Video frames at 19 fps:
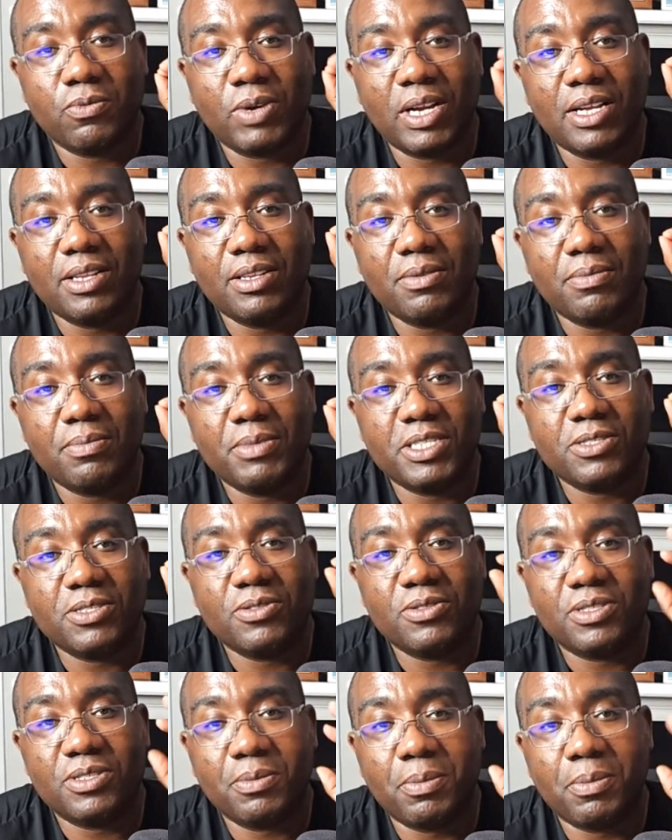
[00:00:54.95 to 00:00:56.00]
their missiles
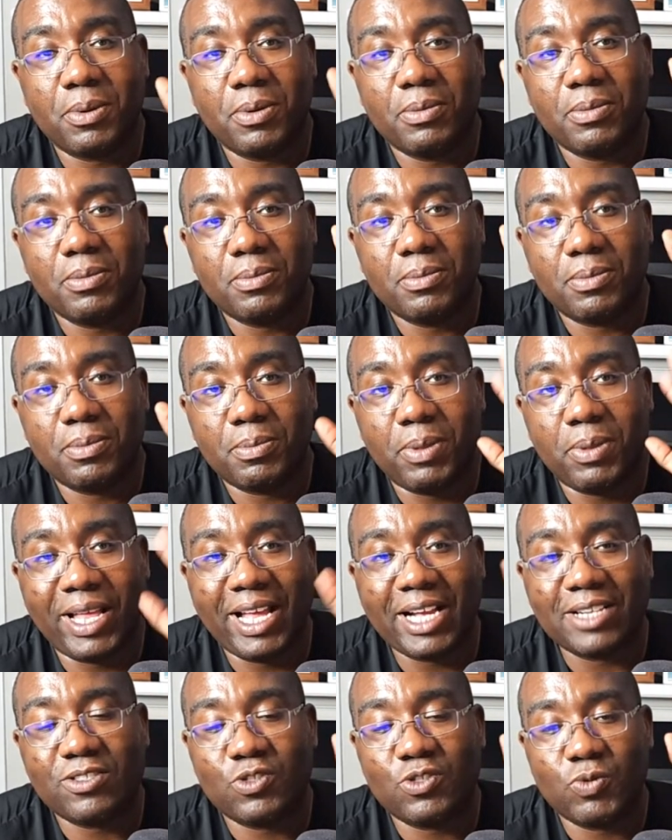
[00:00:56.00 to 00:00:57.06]
to block
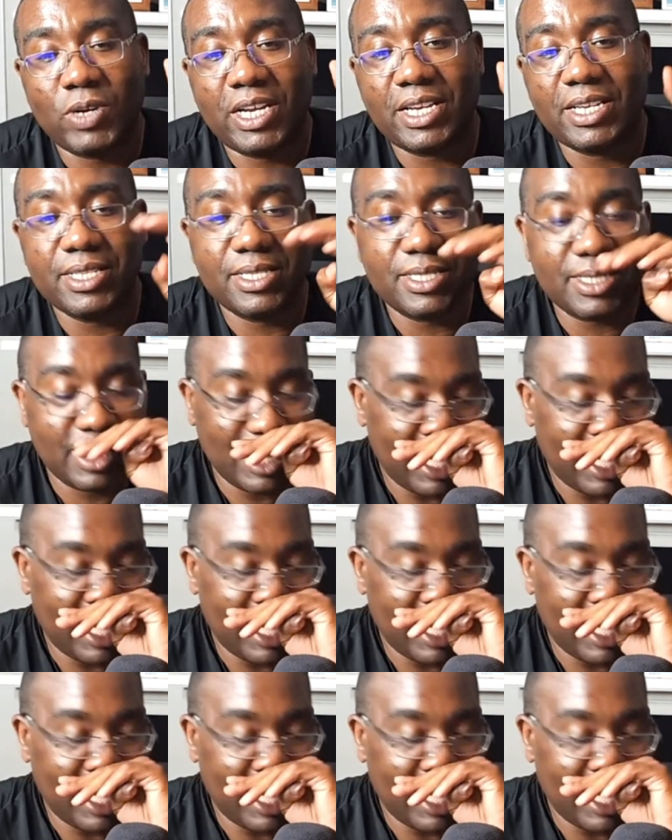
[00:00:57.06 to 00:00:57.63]
those rockets.